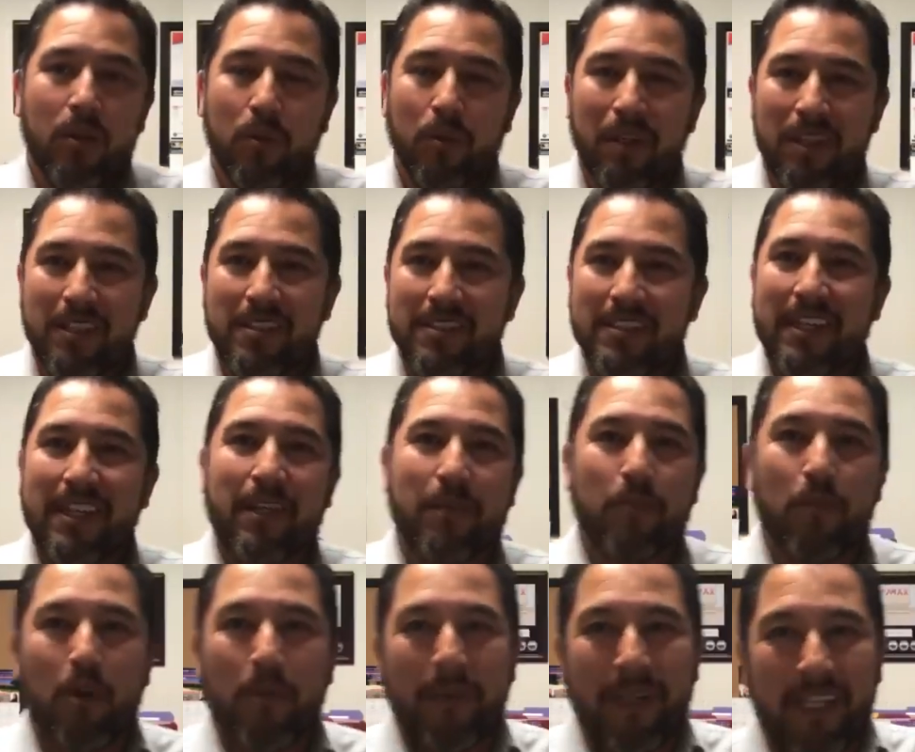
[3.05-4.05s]
Wanted to take a
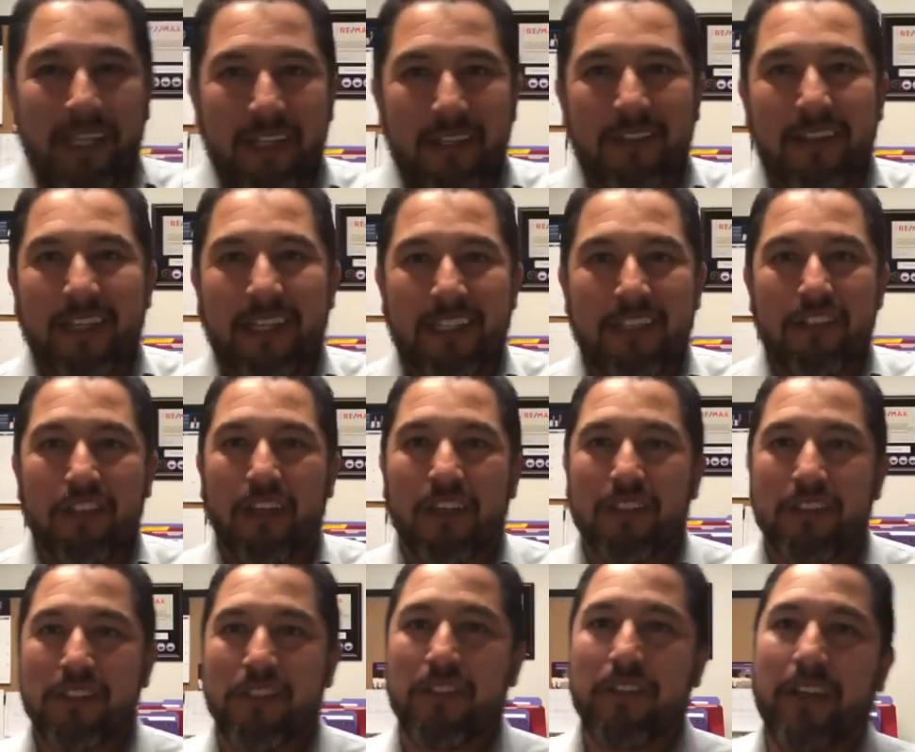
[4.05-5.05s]
moment here and
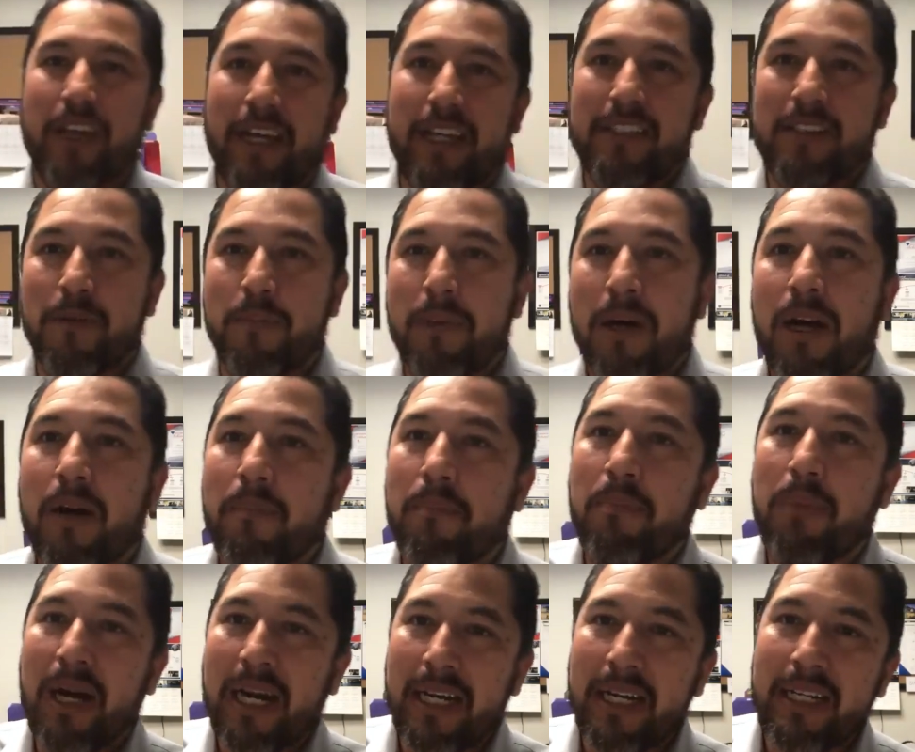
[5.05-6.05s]
talk to you guys
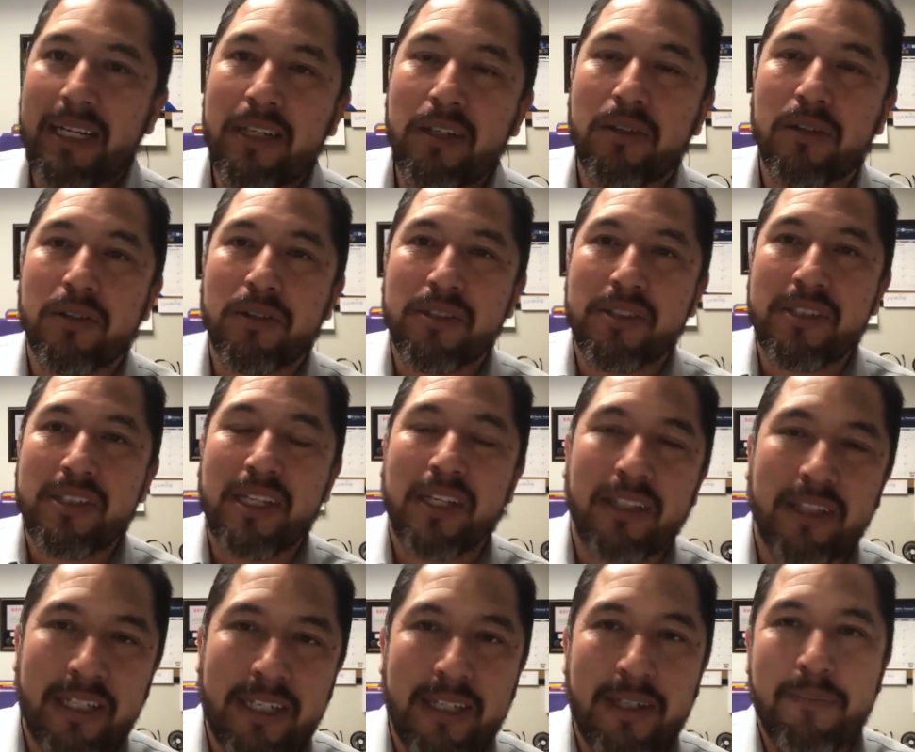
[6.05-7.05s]
about buying or
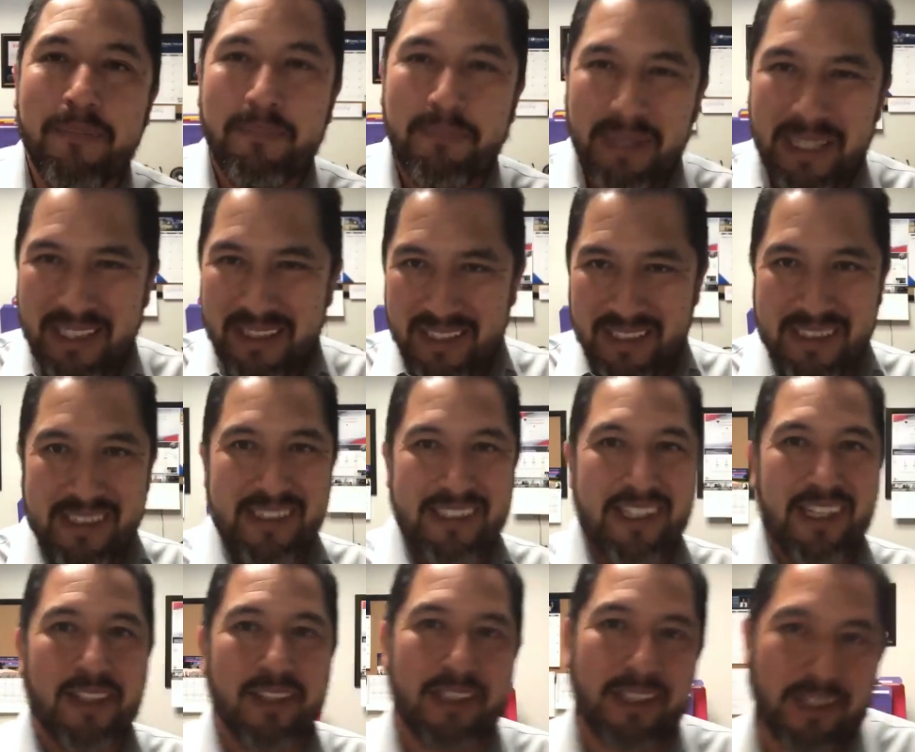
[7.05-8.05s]
selling, mainly
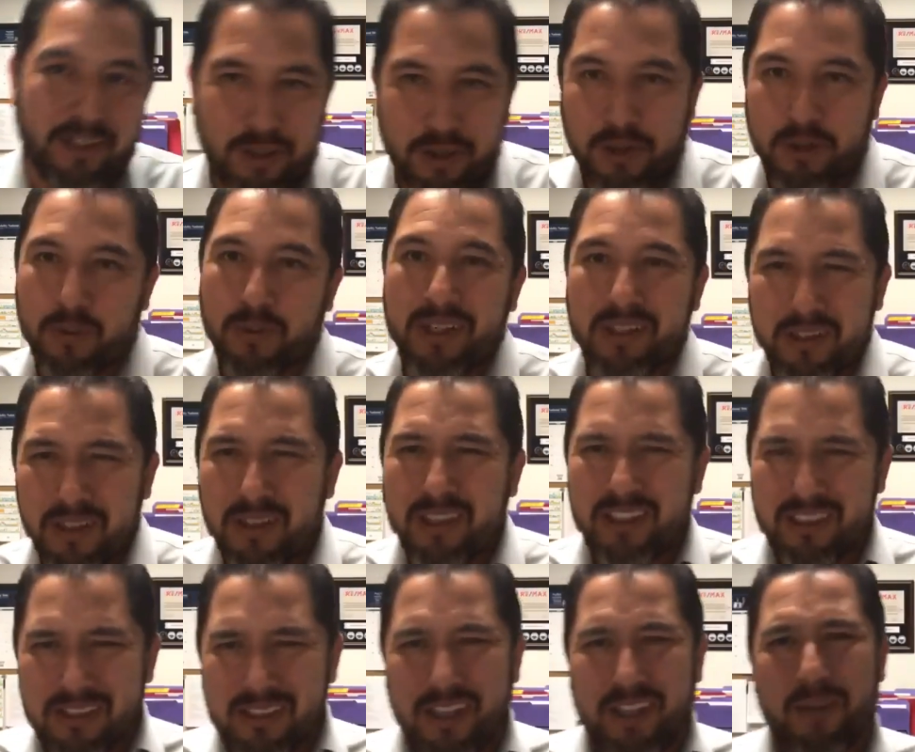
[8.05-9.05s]
selling a home. Well, no,
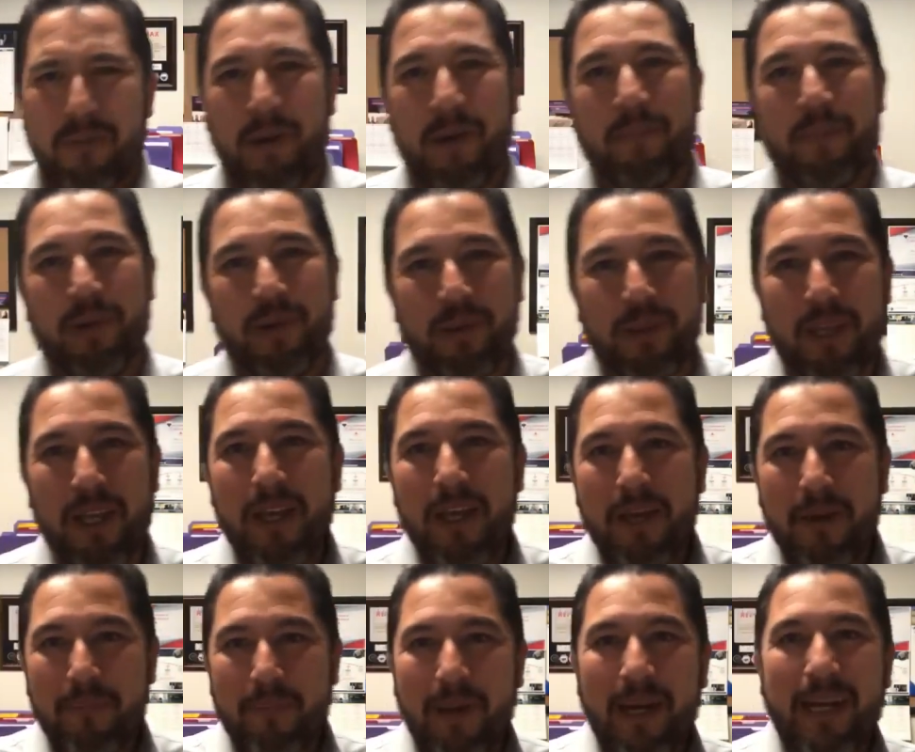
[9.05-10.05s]
let's talk about both.
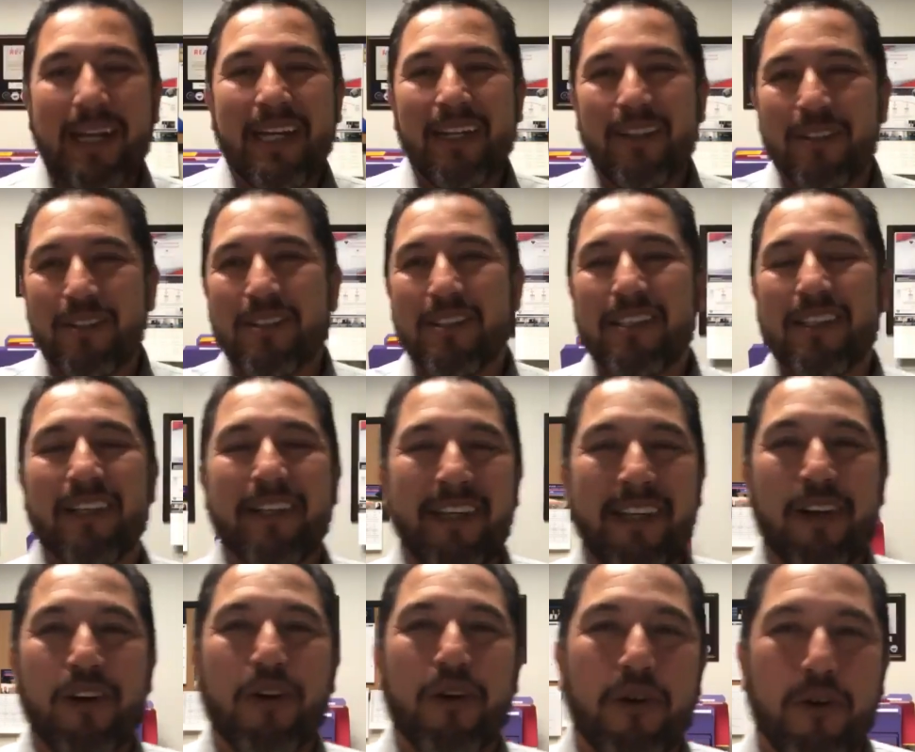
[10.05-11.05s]
Buying or
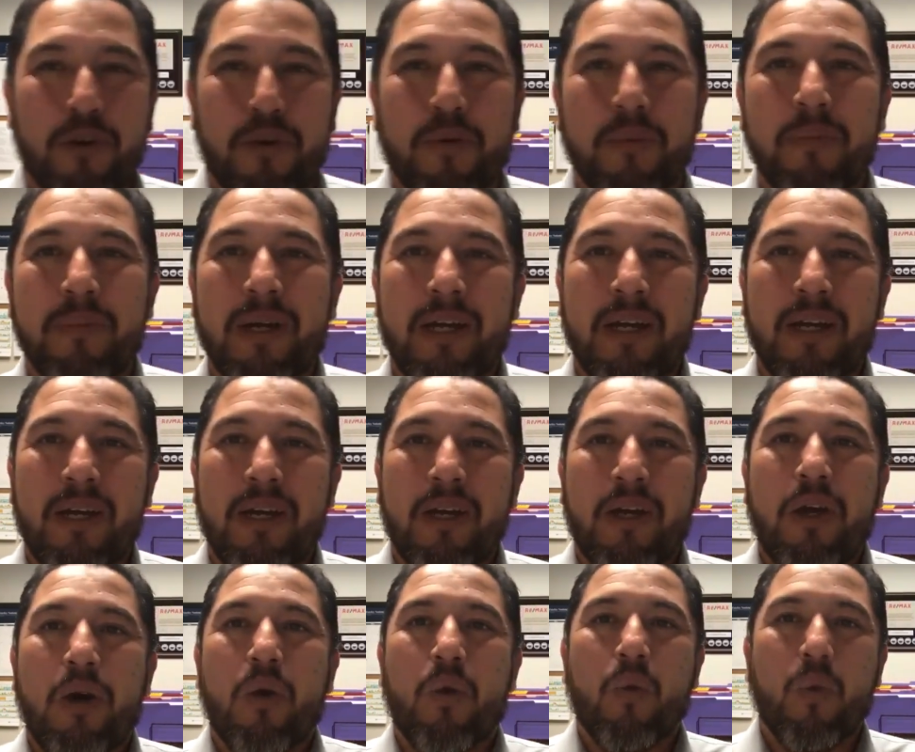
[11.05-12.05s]
selling a home
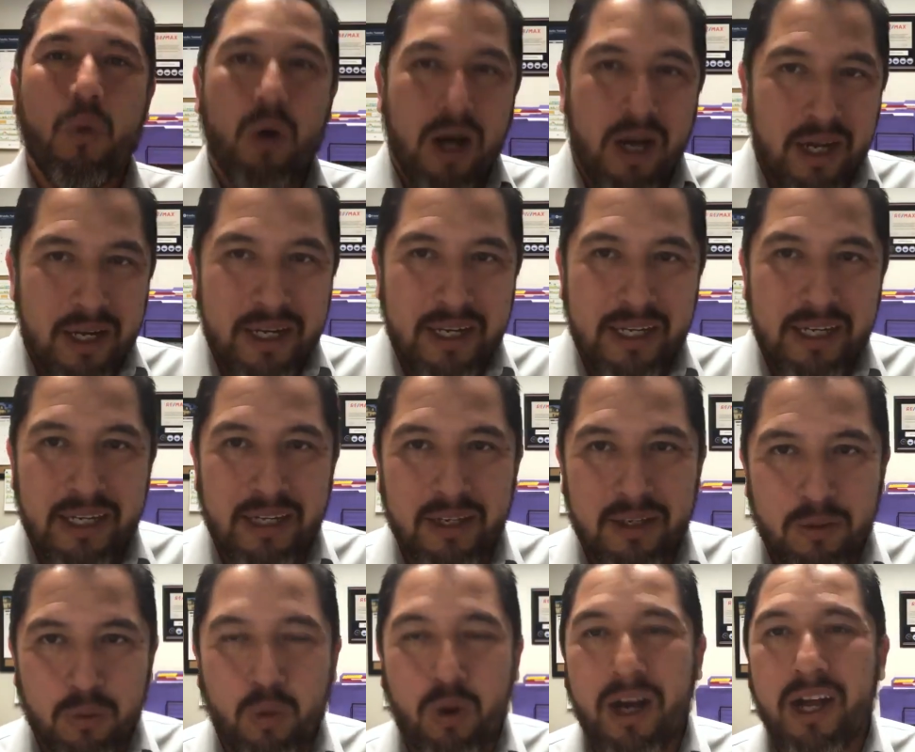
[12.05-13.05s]

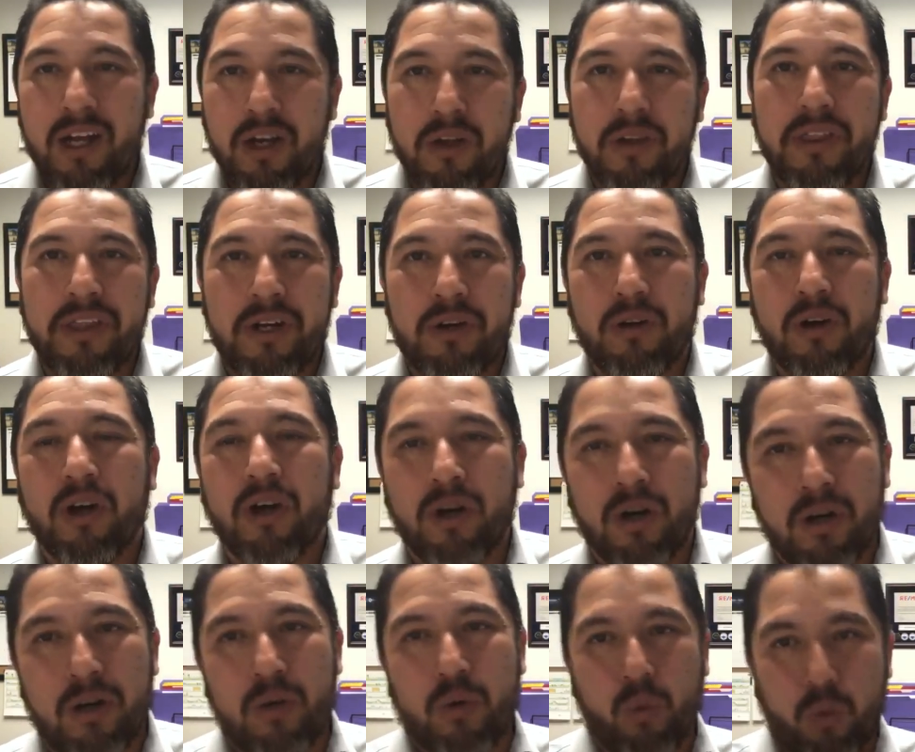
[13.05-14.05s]
while there
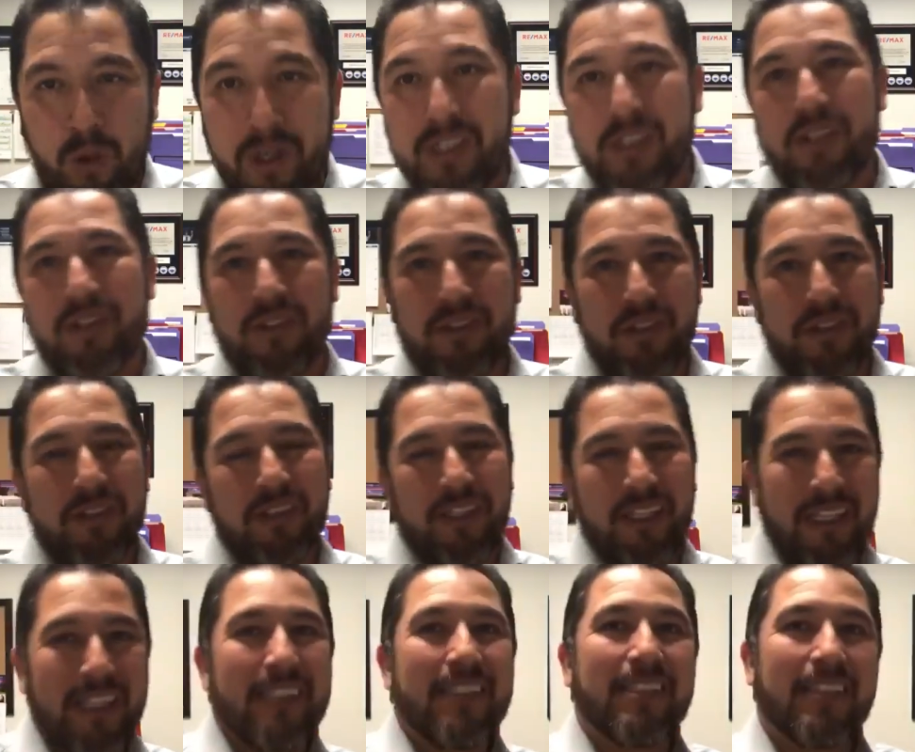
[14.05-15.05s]
are renters
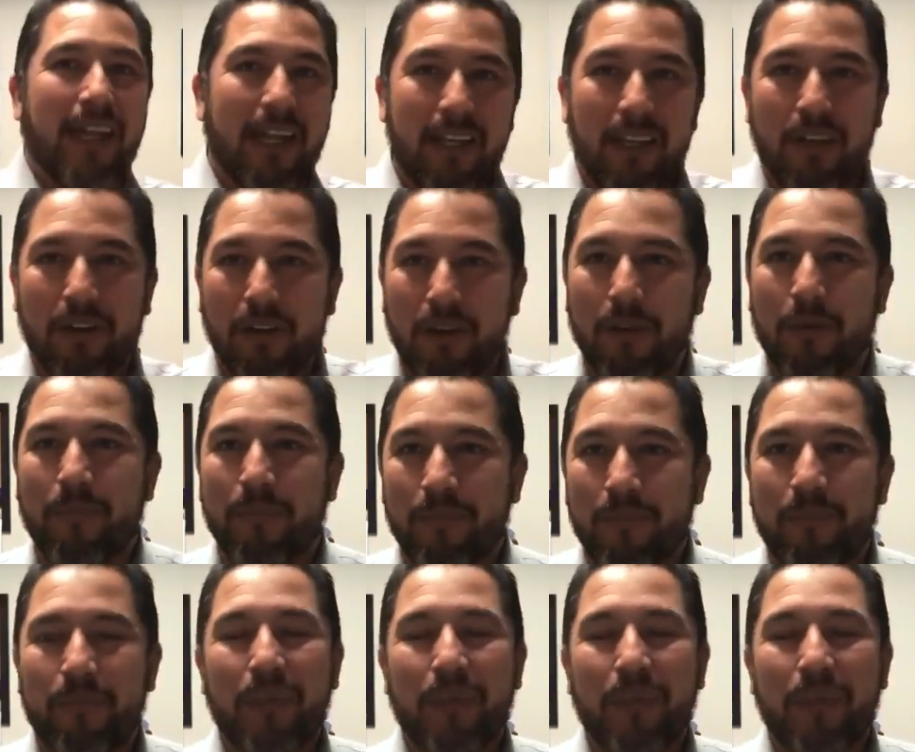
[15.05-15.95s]
inside the home.